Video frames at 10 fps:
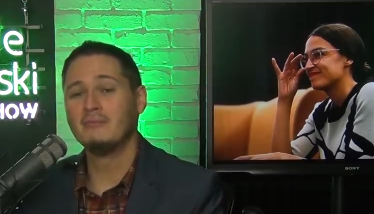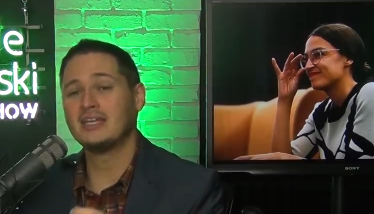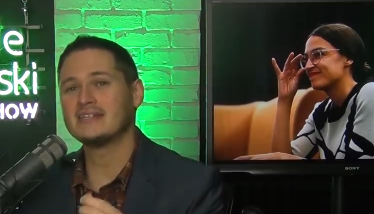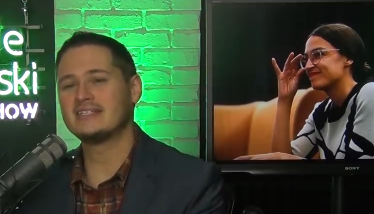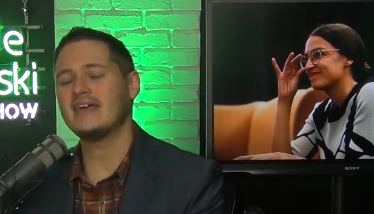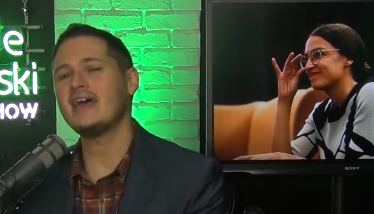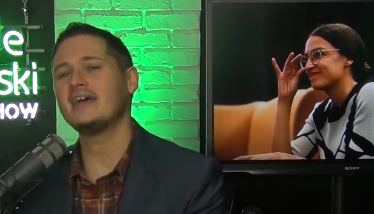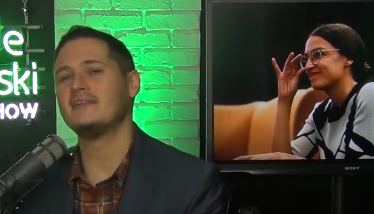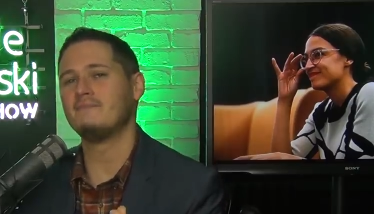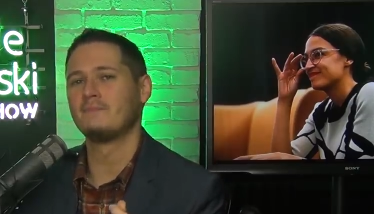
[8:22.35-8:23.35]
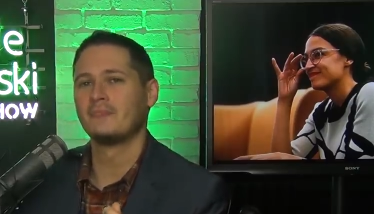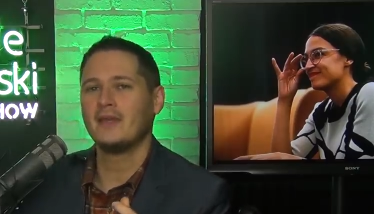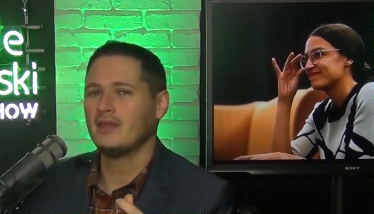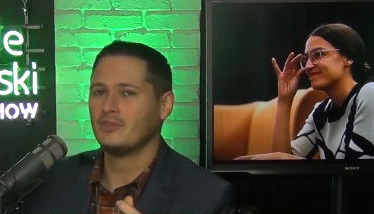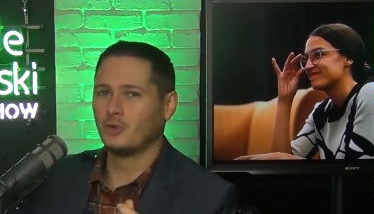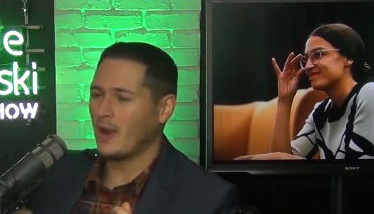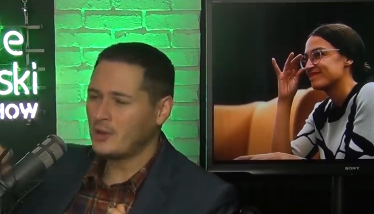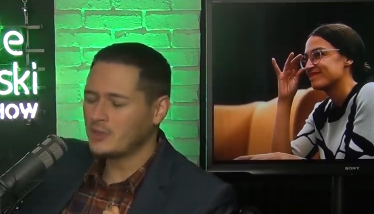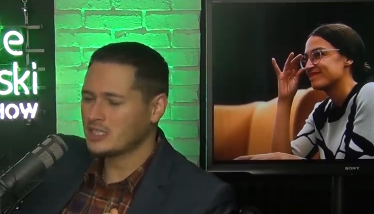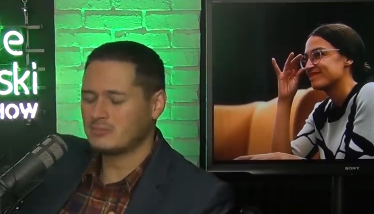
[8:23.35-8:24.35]
Speaker 1: Because then the
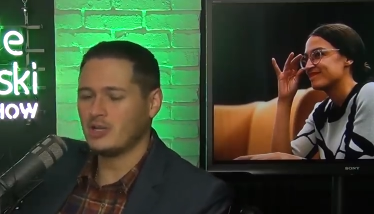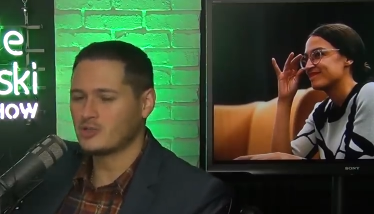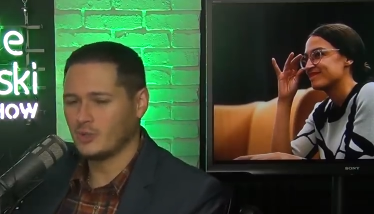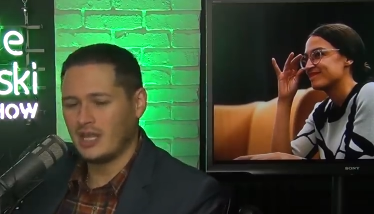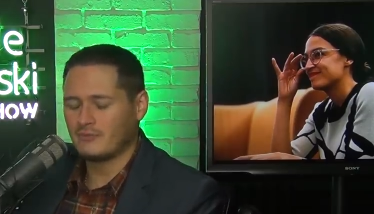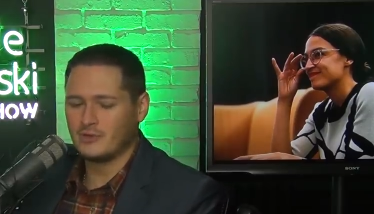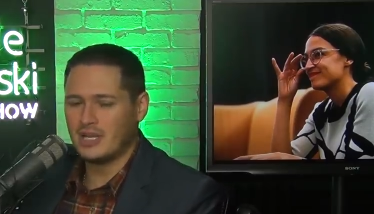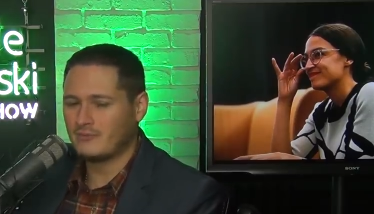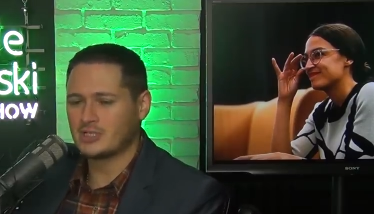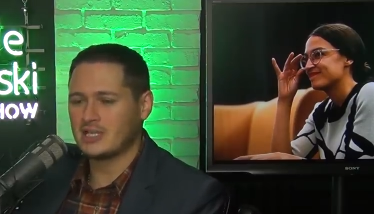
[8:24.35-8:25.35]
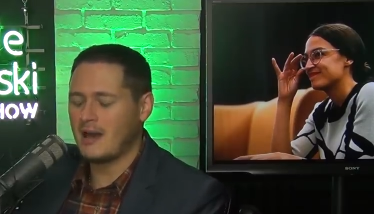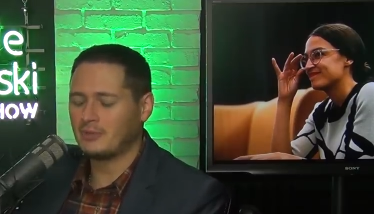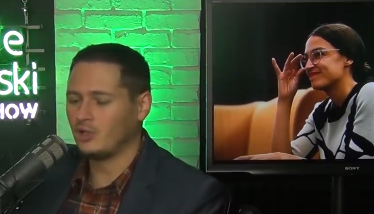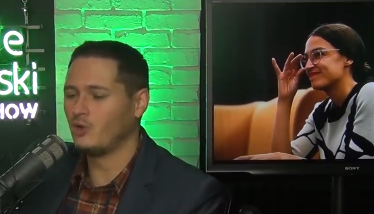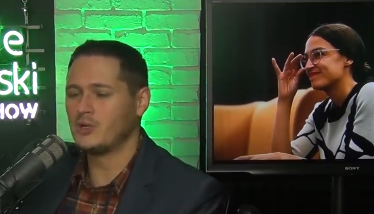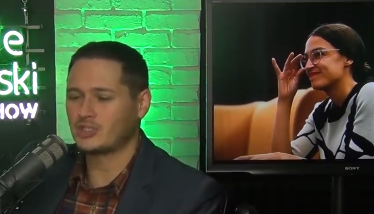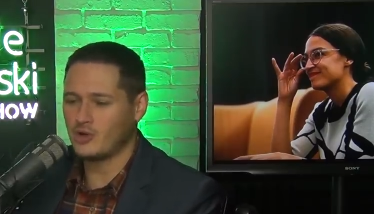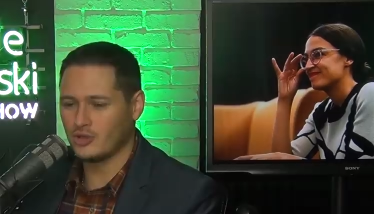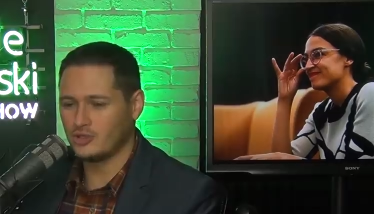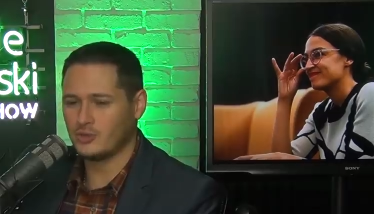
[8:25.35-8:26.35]
right-wing smears will never, never stop. They'll always
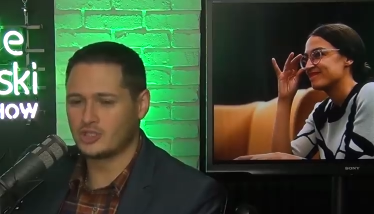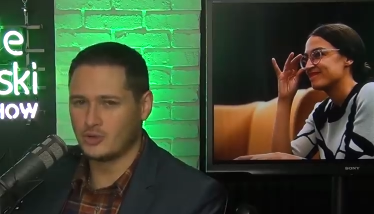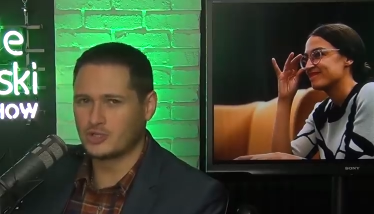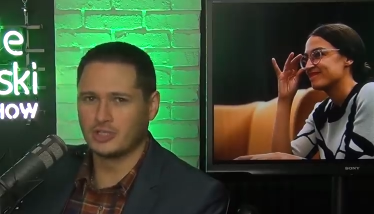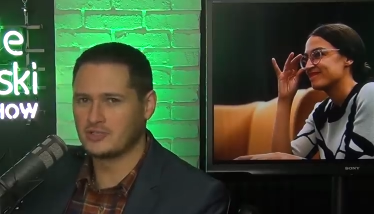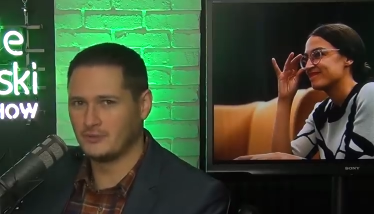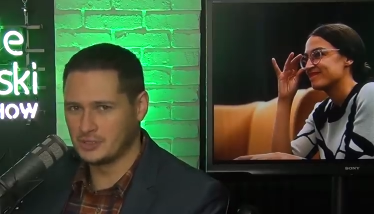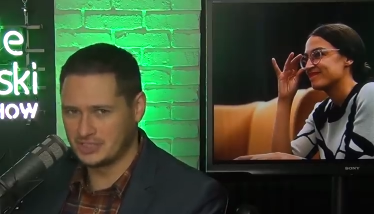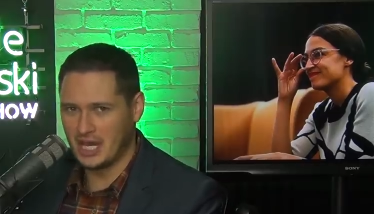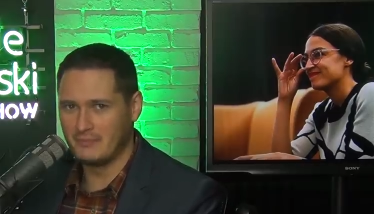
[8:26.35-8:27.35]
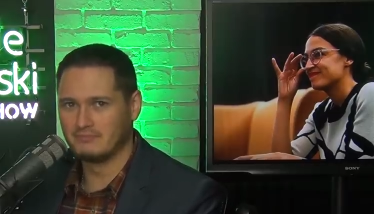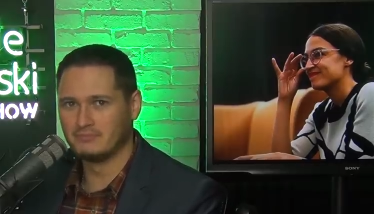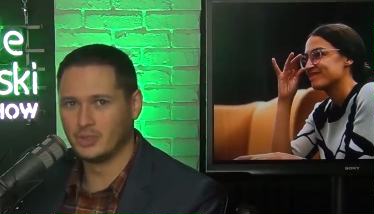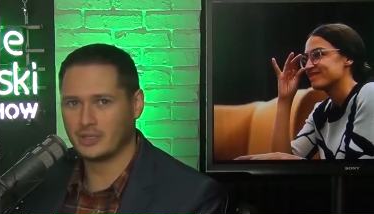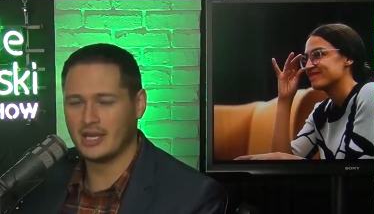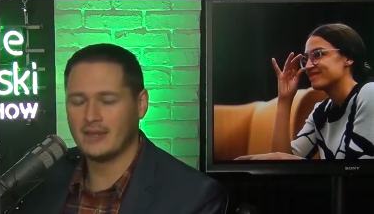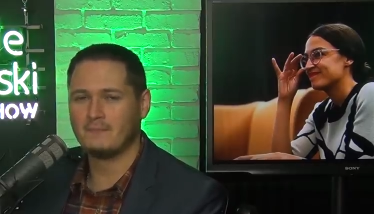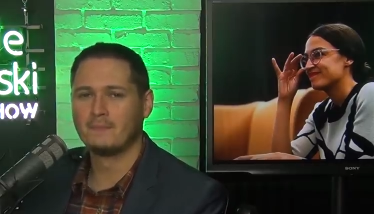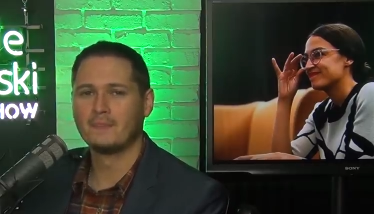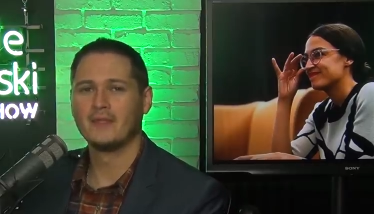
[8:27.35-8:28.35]
call you a socialist full stop, okay?